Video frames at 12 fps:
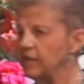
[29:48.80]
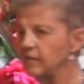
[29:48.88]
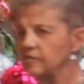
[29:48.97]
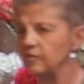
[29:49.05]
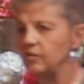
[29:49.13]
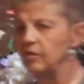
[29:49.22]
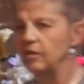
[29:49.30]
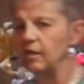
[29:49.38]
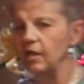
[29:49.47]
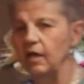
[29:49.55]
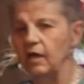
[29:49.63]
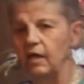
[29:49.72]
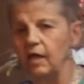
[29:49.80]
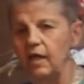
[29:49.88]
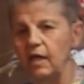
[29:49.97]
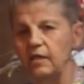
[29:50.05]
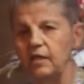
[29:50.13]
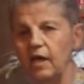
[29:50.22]
this, and
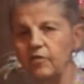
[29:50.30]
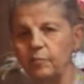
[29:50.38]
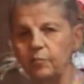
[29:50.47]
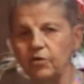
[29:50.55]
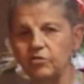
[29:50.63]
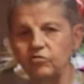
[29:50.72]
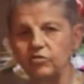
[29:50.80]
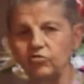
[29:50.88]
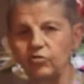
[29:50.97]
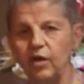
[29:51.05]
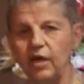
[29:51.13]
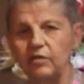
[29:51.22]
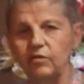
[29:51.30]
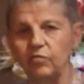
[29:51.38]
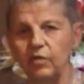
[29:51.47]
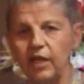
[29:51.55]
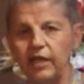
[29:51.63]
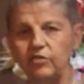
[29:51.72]
the other person is trying to
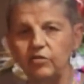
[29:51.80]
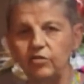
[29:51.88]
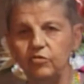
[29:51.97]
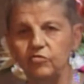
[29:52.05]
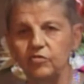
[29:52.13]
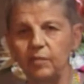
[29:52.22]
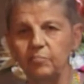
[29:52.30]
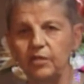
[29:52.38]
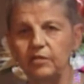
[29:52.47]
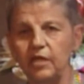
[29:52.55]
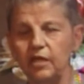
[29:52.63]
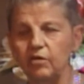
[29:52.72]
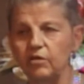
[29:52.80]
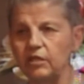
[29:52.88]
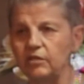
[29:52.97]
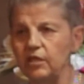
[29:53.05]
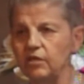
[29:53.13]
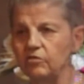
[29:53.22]
relate to you something near
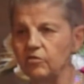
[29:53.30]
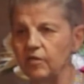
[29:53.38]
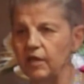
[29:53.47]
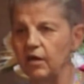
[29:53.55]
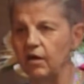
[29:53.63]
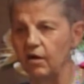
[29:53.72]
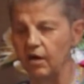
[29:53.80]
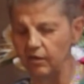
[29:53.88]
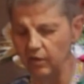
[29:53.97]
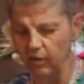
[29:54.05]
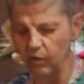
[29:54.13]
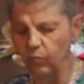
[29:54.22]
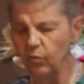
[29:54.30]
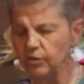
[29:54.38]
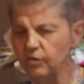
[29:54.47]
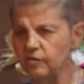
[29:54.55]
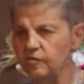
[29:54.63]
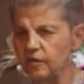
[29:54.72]
and dear to their heart.
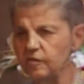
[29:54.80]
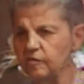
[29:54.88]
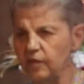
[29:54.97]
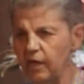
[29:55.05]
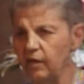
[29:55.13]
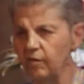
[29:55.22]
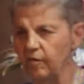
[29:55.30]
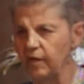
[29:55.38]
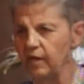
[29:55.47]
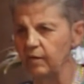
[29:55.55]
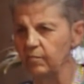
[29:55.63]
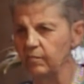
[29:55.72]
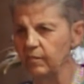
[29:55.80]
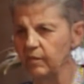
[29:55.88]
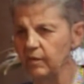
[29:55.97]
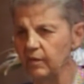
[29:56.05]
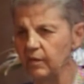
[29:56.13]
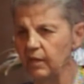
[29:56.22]
What does this tell them?
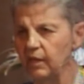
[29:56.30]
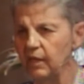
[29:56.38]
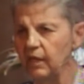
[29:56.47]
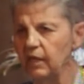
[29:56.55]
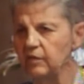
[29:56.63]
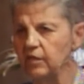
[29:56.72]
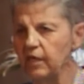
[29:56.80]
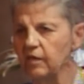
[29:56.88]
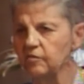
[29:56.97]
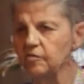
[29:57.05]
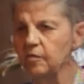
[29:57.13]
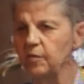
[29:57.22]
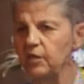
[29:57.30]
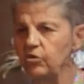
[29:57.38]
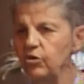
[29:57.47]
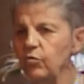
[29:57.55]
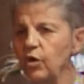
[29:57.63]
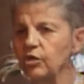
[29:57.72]
It tells them that
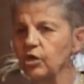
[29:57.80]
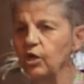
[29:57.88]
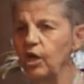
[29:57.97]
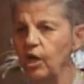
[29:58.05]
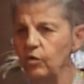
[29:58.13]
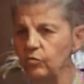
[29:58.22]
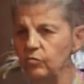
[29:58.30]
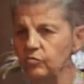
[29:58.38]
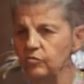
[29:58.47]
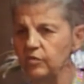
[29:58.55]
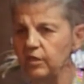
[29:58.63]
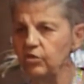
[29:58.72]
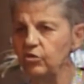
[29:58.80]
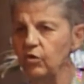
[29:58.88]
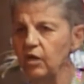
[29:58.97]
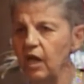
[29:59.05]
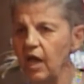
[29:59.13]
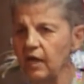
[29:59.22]
you are closed, that you
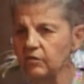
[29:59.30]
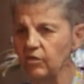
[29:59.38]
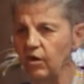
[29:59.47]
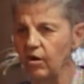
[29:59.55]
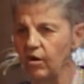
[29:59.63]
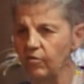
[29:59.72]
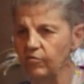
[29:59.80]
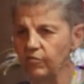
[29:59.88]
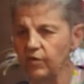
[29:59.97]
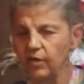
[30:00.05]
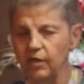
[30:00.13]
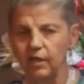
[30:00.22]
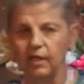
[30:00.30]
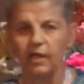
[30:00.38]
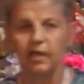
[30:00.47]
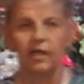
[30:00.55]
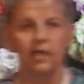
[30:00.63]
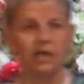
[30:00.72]
are locked off.
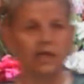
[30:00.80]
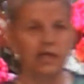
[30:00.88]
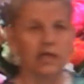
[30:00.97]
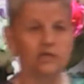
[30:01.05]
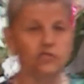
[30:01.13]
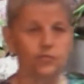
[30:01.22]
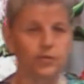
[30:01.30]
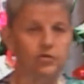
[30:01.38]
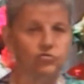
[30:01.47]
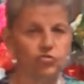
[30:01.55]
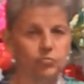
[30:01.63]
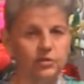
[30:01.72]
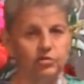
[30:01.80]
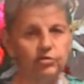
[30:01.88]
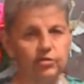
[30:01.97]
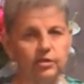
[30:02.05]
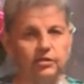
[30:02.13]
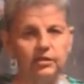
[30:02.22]
Spiritual
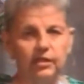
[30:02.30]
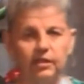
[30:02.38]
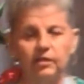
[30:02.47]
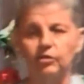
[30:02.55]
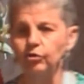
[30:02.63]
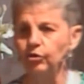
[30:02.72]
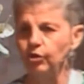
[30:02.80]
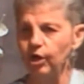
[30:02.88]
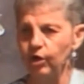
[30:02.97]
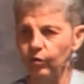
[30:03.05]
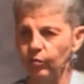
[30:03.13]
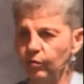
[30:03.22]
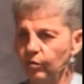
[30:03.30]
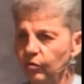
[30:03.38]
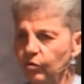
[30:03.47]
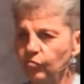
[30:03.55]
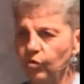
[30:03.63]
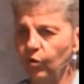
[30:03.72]
maturity? No,
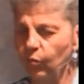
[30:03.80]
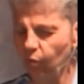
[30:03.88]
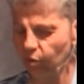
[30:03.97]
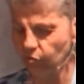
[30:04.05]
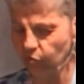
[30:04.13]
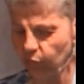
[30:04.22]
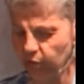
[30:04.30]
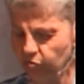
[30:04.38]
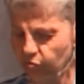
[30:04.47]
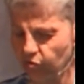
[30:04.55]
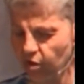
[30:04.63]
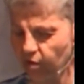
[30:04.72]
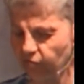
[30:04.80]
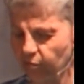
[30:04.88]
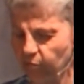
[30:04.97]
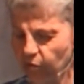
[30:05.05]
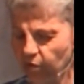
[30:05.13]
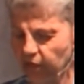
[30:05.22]
you don't want to withdraw
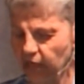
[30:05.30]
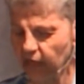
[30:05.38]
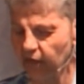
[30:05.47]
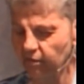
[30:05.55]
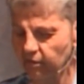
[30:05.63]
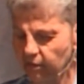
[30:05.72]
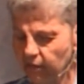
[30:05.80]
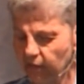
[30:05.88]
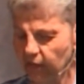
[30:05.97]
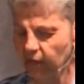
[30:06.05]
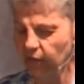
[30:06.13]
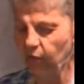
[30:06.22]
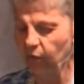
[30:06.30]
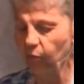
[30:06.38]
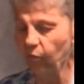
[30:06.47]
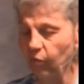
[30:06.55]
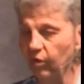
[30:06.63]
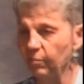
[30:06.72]
from your account.
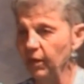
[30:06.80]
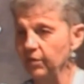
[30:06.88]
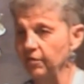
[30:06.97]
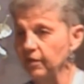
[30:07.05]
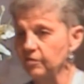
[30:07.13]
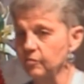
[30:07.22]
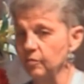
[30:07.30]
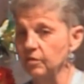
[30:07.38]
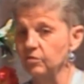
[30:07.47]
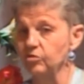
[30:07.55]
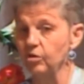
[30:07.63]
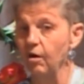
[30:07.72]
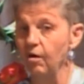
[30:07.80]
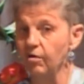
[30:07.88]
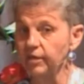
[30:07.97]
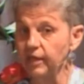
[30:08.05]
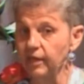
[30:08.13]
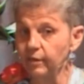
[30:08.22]
What about this one?
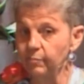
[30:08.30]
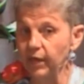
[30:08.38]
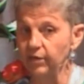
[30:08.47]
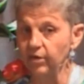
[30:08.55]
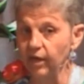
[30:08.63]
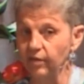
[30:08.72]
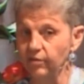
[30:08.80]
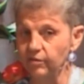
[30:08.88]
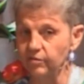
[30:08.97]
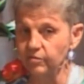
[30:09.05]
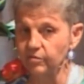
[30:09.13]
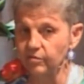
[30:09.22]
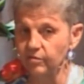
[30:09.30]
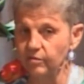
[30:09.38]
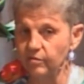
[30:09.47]
Talking about others.